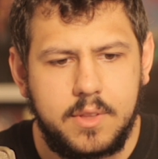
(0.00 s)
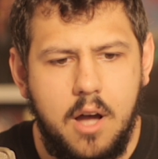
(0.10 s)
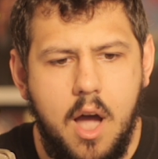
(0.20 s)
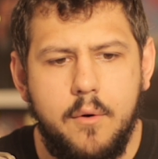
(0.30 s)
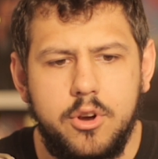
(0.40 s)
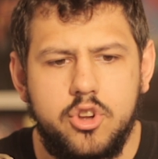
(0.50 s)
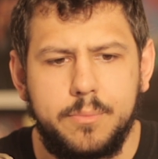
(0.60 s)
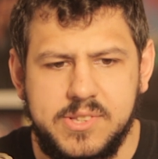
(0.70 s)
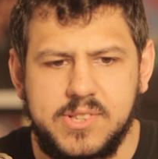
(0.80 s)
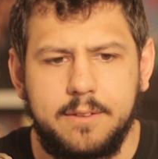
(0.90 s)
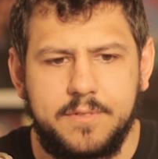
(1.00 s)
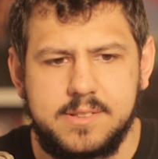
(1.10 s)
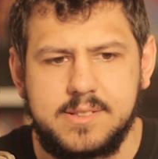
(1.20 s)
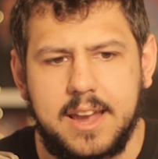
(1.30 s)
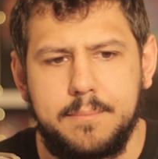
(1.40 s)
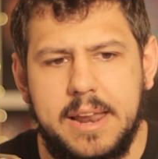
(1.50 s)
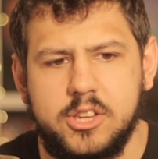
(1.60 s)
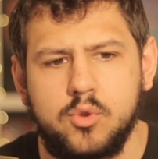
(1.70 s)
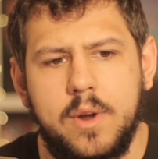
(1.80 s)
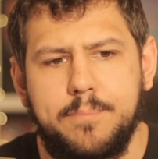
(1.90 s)
Iron Dome itself in a second, but I
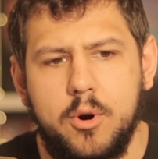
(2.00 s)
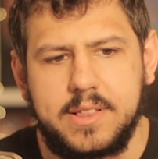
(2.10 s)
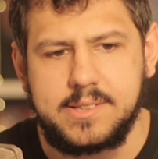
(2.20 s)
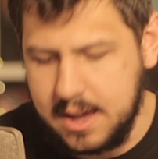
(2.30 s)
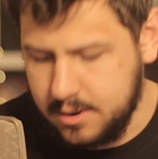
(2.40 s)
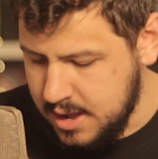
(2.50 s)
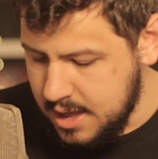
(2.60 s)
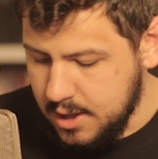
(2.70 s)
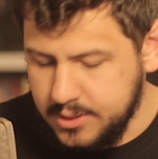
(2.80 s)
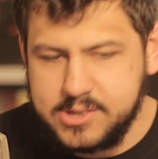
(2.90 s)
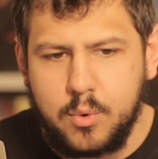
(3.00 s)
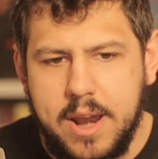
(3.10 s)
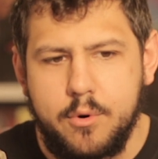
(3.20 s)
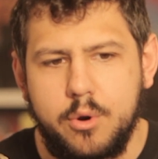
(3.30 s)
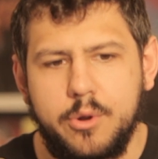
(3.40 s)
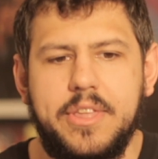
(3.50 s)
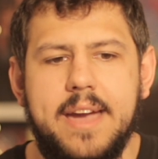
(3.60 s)
just want to point this out. This is what I wrote at the